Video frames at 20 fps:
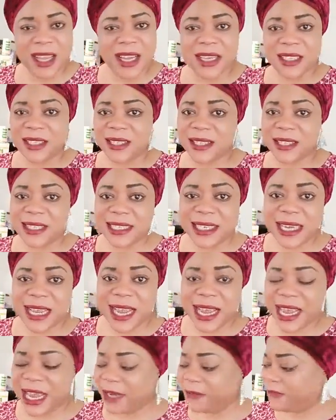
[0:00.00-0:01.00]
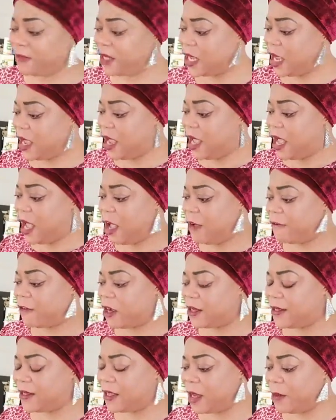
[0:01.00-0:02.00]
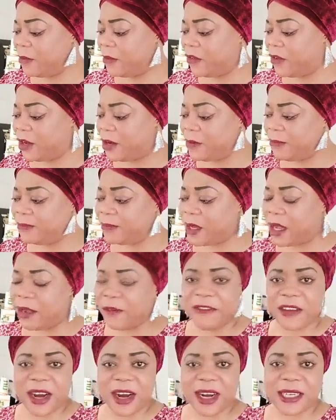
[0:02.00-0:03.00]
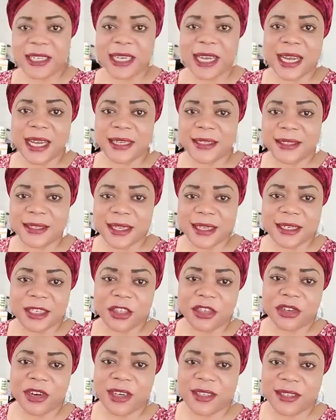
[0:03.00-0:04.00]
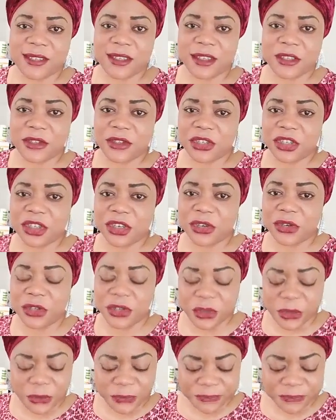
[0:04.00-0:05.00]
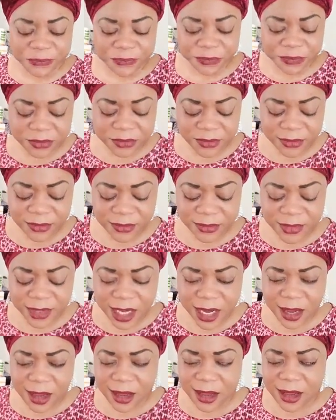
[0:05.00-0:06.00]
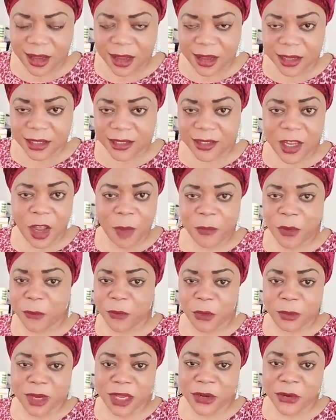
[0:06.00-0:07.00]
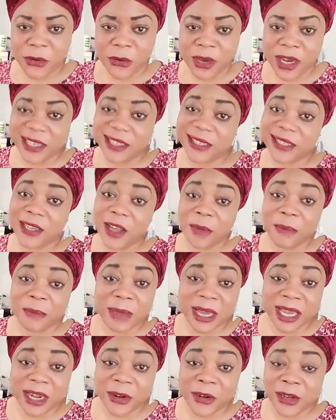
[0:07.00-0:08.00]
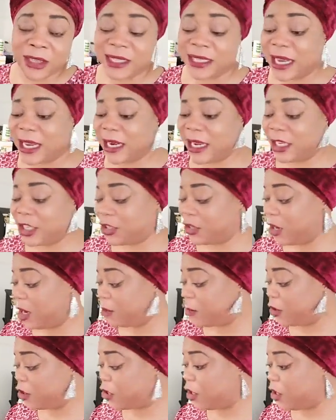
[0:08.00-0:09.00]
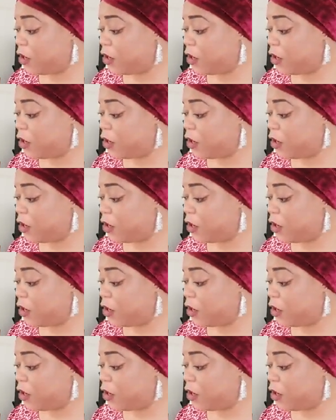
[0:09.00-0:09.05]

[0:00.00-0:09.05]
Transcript: Today, I've got something very nice and interesting to show you. Some people may know it, some may not, and I'm sure